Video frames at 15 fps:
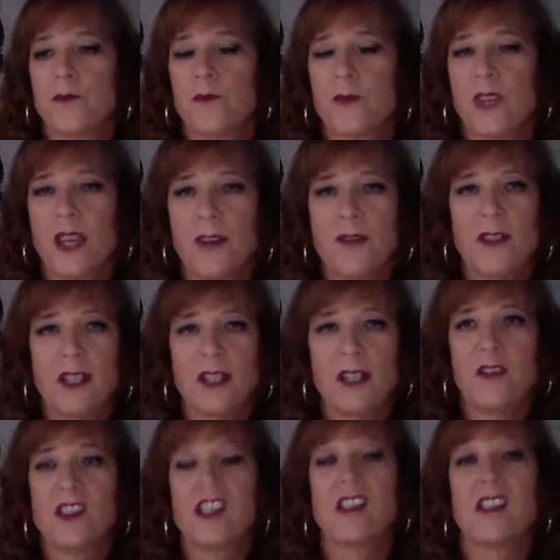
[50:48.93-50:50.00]

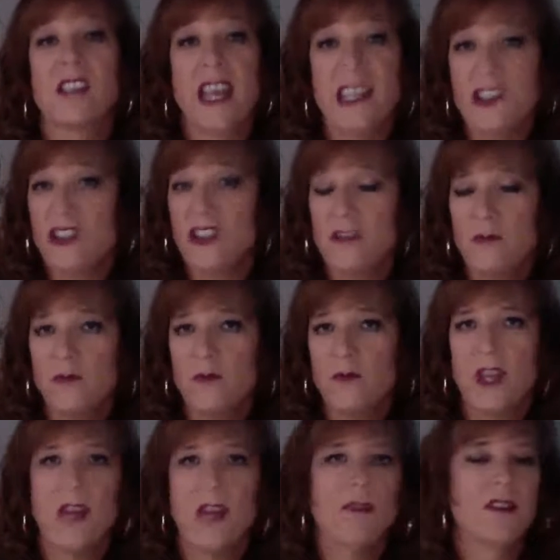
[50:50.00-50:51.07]
Every sensation,
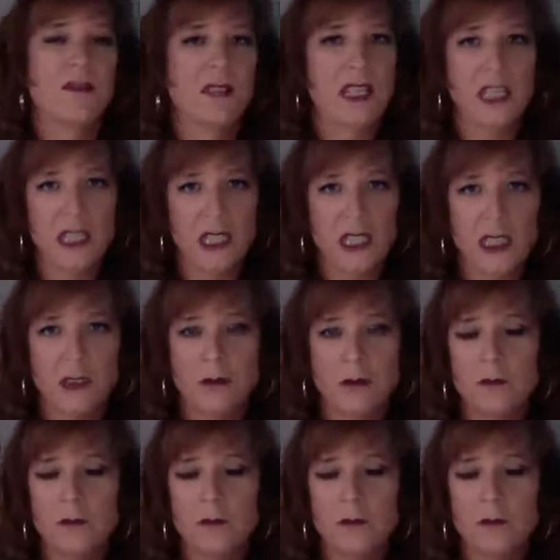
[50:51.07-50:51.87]
every feeling,